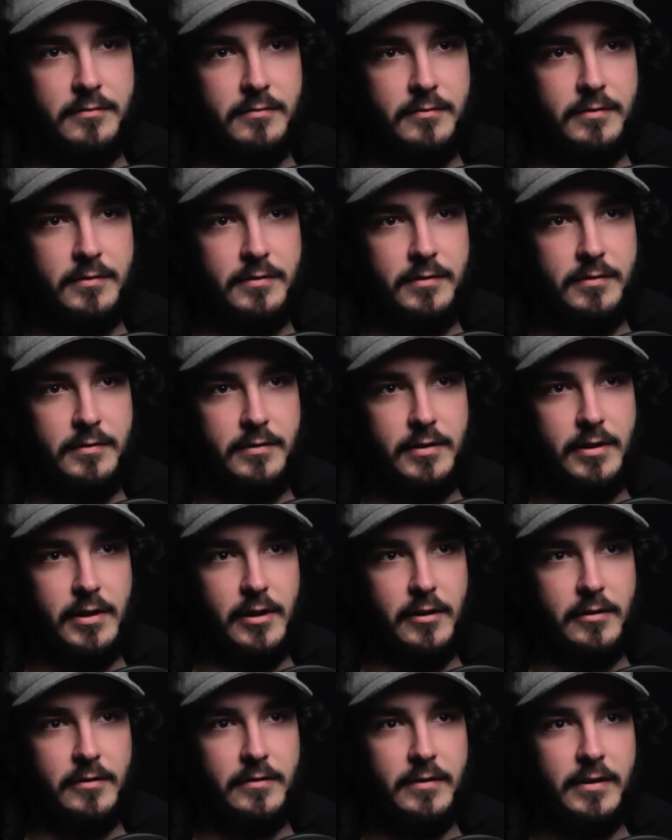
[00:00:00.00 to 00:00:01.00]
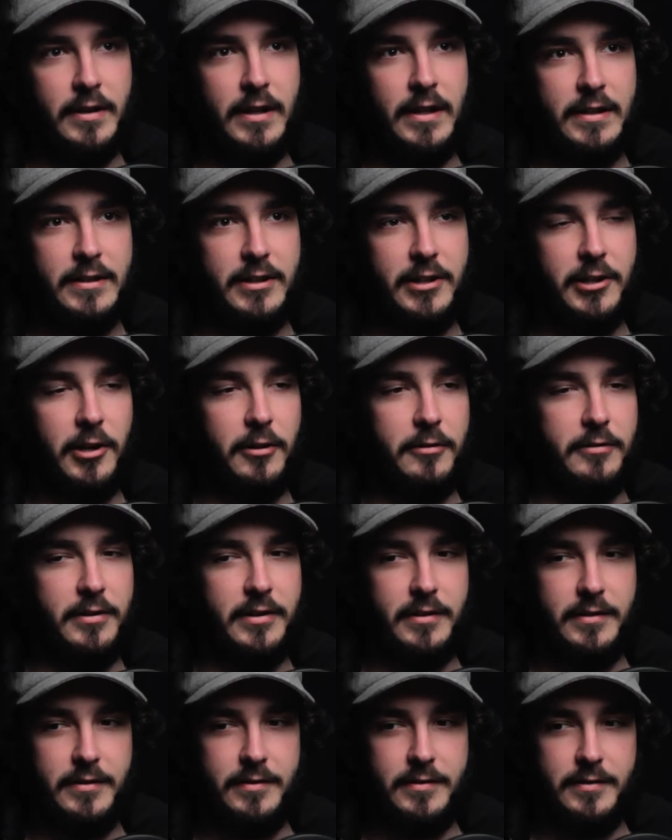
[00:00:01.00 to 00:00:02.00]
Yeah, shot choice is great. Is there
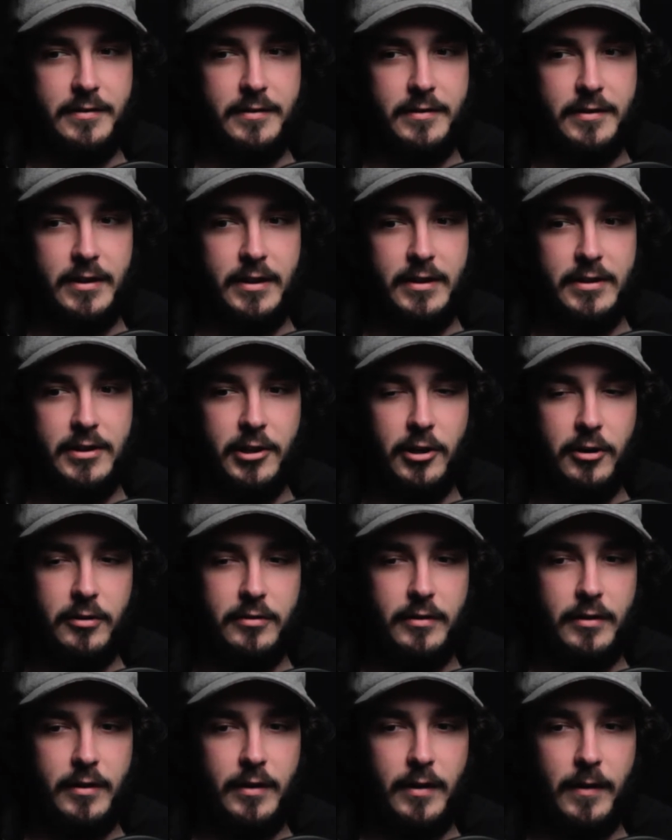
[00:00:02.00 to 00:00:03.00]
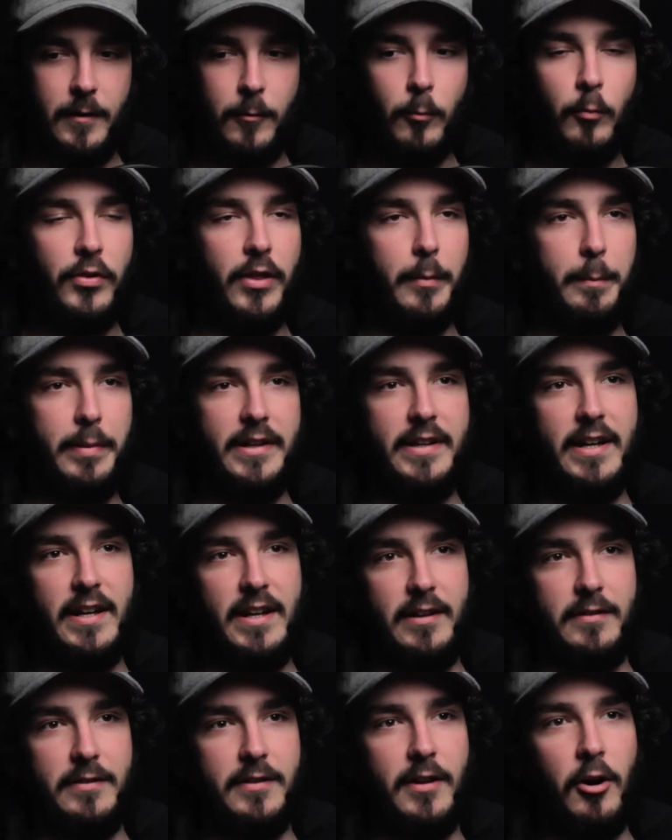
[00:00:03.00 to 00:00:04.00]
anything specific? You don't... The
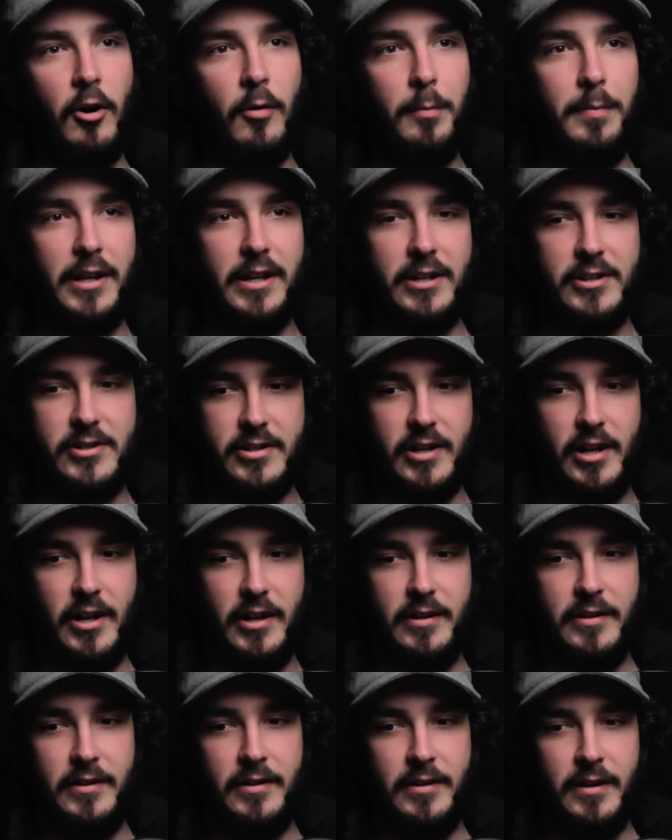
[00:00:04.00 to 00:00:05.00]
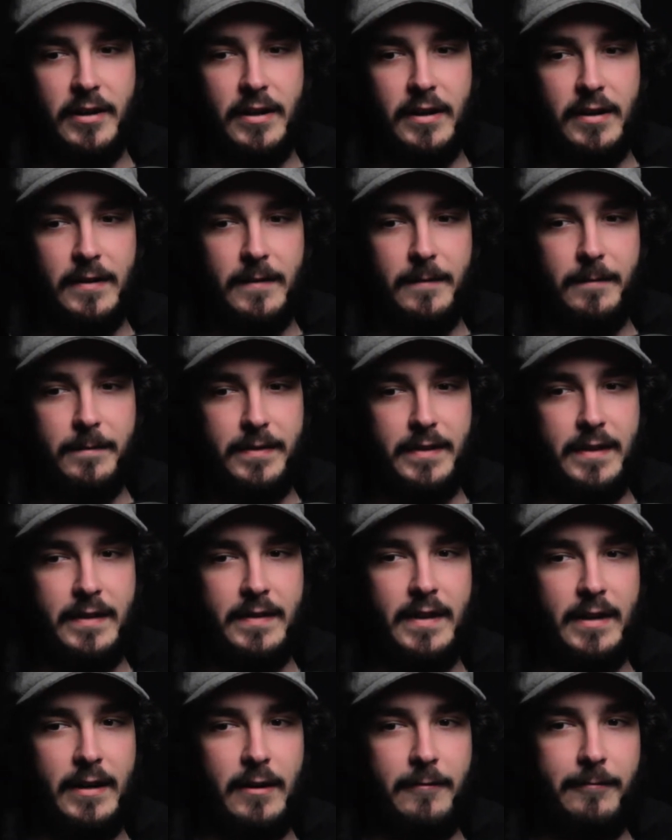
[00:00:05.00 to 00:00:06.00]
beginning, the opening shot.
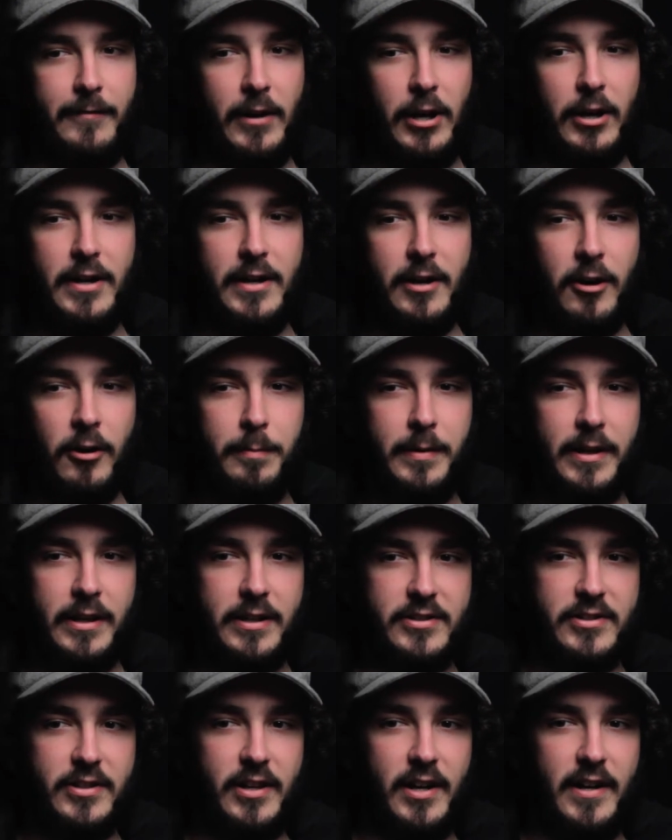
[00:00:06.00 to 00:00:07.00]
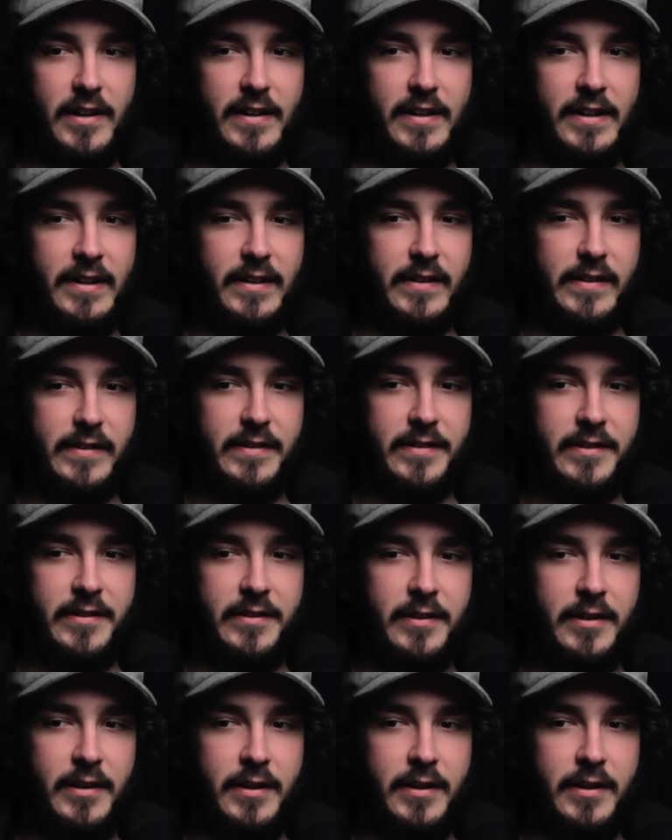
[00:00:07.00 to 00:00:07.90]
The very opening shot is